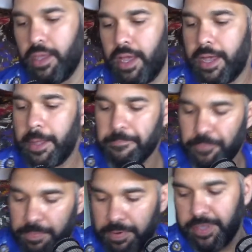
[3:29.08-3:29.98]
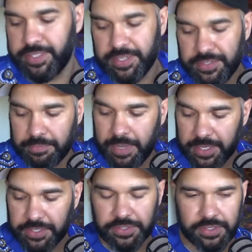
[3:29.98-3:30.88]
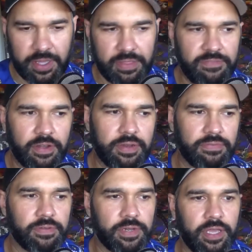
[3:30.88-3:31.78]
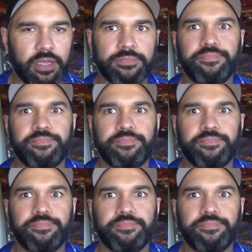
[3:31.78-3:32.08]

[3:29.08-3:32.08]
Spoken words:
The protests and marches, and they're very different here